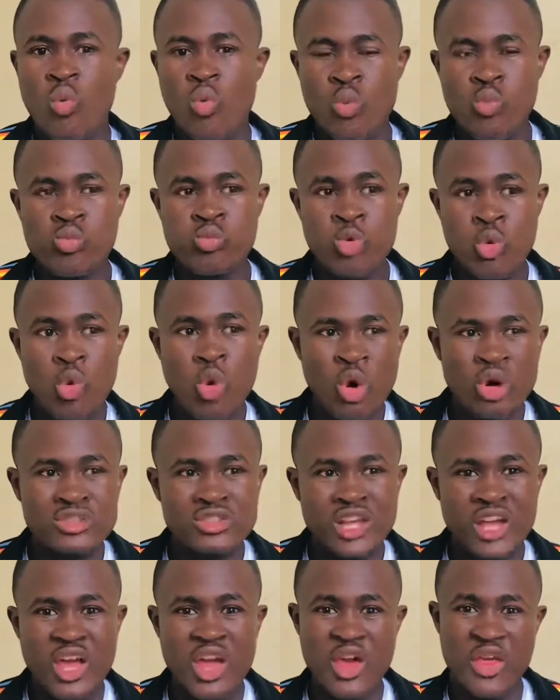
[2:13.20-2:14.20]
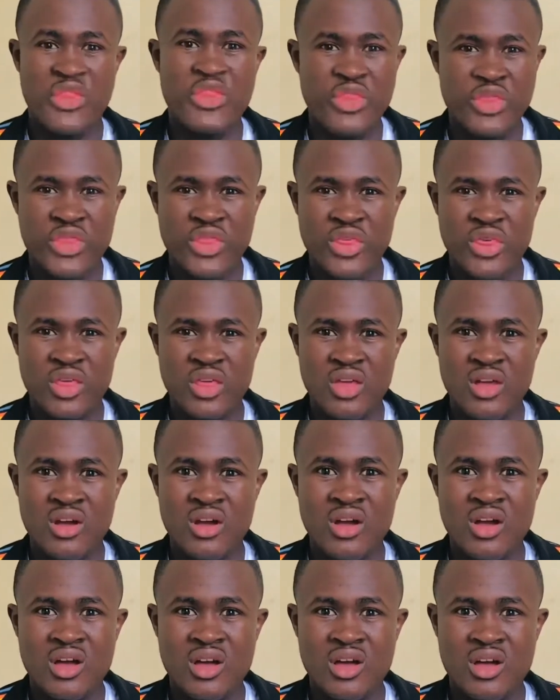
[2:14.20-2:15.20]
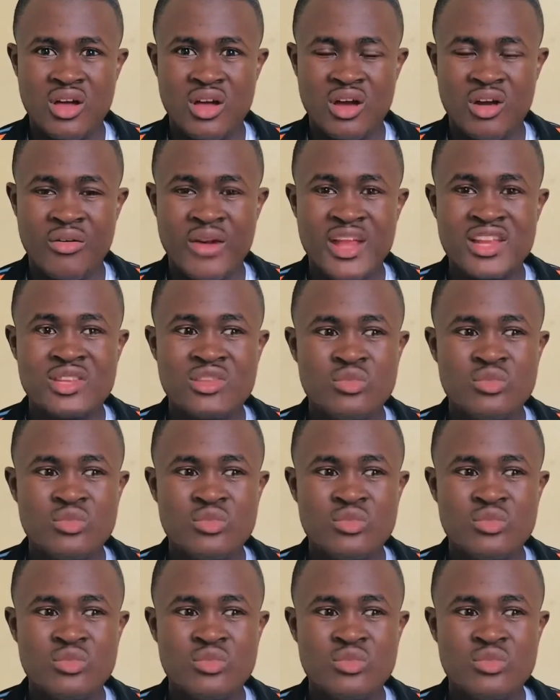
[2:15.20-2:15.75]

who on earth, all right,